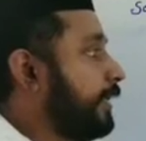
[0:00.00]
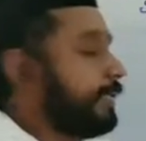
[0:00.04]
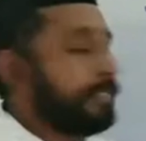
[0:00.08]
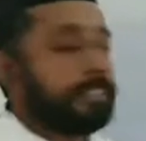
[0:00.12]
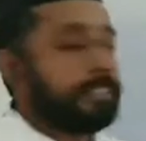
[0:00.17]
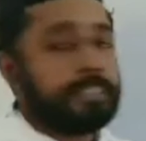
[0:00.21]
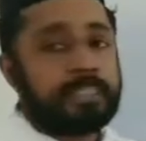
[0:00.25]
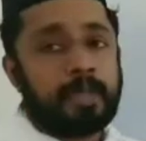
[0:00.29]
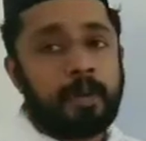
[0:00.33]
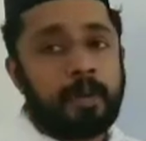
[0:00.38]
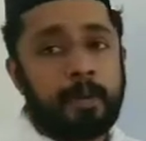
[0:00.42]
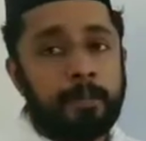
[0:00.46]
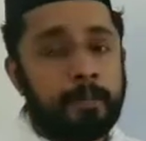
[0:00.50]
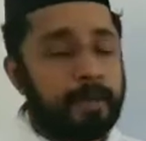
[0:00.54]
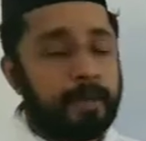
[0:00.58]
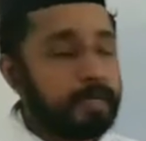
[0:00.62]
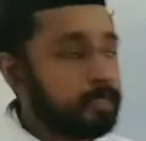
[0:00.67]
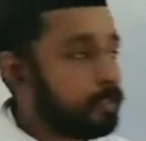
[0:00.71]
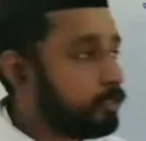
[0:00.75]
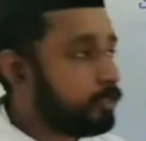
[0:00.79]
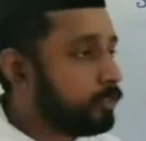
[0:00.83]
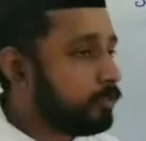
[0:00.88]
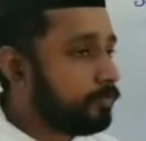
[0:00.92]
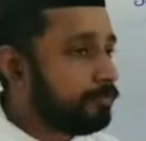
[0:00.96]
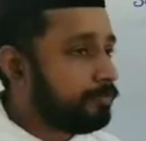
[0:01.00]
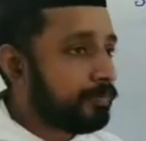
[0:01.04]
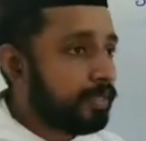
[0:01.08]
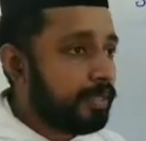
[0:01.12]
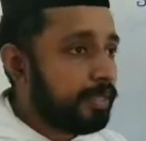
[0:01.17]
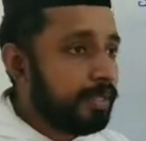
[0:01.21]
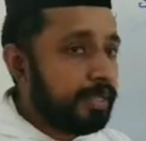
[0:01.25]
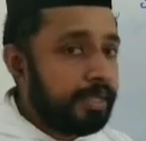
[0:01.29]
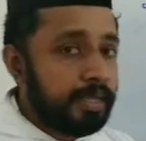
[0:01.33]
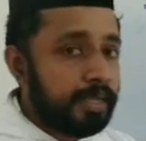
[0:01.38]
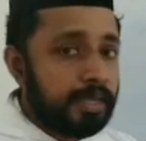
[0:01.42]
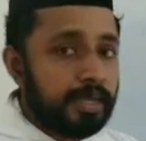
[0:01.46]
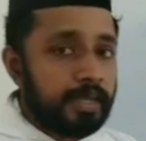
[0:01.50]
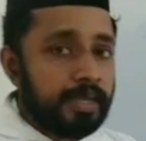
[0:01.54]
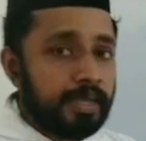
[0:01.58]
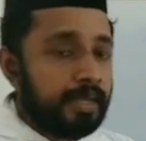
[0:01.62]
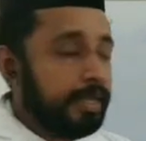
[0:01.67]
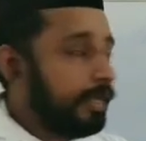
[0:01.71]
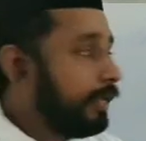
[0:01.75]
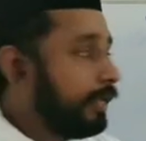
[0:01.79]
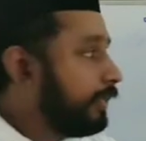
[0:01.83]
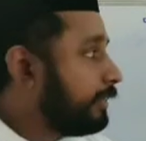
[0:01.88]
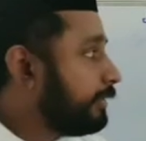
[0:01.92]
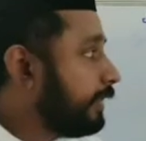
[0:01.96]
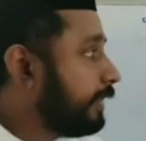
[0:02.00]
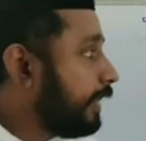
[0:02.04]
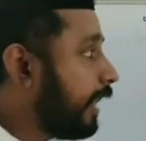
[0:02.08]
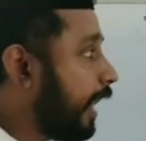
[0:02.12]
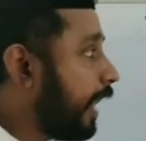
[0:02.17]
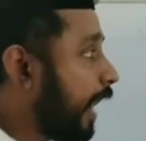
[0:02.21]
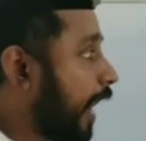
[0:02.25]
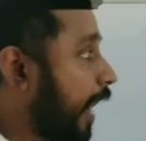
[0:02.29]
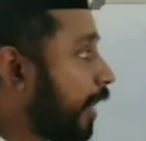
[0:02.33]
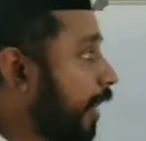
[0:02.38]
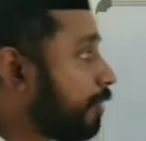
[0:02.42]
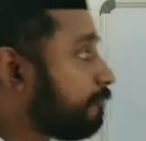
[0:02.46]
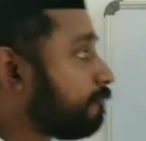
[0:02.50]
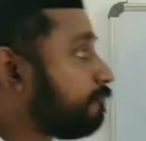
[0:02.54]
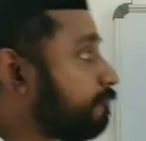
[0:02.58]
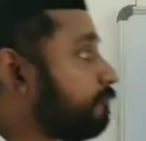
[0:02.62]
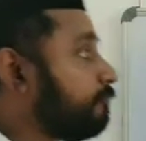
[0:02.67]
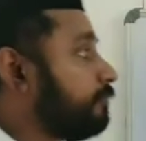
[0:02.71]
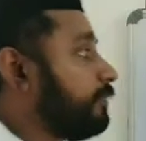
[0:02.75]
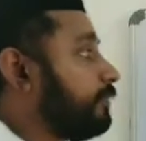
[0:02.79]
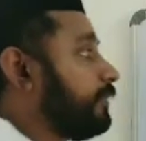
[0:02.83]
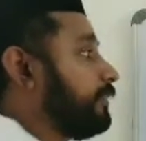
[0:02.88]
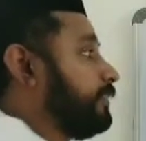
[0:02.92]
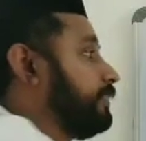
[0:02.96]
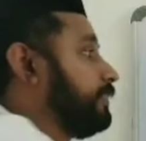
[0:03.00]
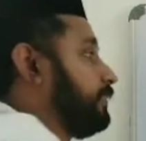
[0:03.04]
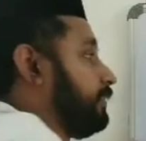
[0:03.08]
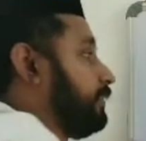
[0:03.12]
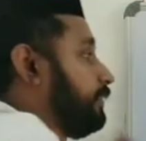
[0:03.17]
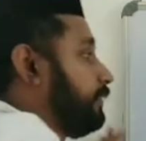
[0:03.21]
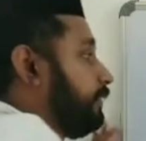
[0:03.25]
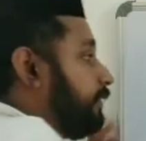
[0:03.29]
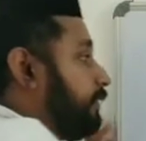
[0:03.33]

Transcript: 7 by 2. Then half it,